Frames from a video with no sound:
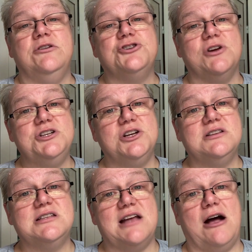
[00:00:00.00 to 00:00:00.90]

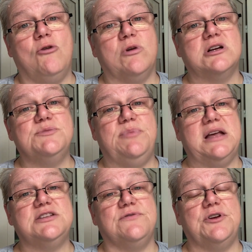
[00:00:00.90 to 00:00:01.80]
nutrition style works
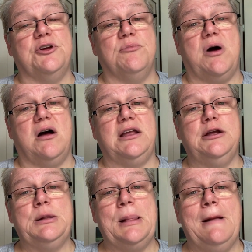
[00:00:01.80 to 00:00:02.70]
best for your
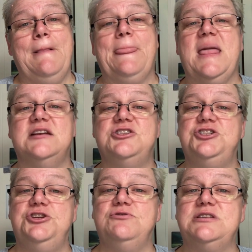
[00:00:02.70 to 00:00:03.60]
body. It's
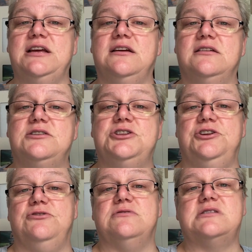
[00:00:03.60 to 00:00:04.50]
choosing to
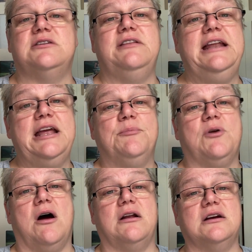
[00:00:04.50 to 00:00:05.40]
use cleaning
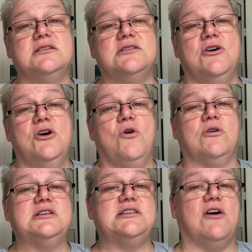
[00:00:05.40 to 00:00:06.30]
products
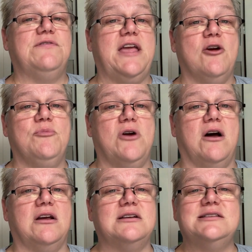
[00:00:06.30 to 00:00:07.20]
or self care
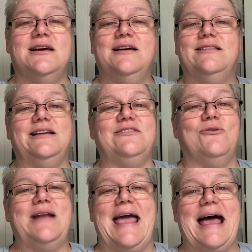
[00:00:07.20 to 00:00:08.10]
products that
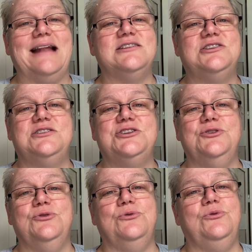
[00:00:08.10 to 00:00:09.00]
don't add
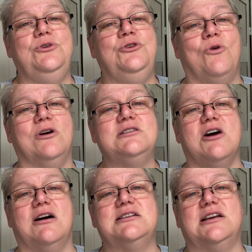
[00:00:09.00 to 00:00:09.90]
to your
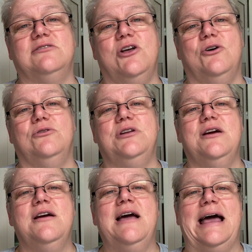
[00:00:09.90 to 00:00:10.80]
toxic load,
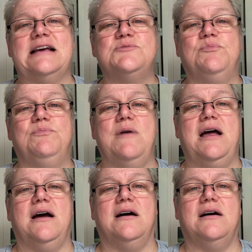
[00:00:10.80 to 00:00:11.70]
as
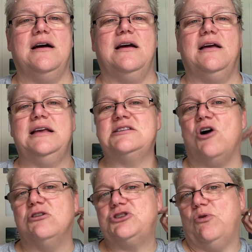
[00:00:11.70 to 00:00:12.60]
uh, is
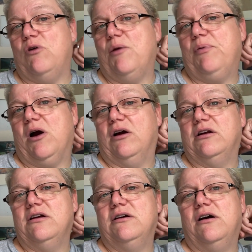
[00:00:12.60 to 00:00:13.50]
also a
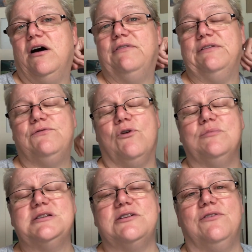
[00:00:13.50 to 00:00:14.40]
part of
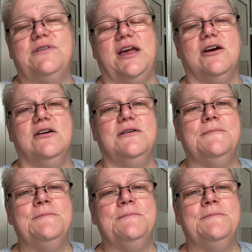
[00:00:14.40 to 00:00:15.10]
informed self care.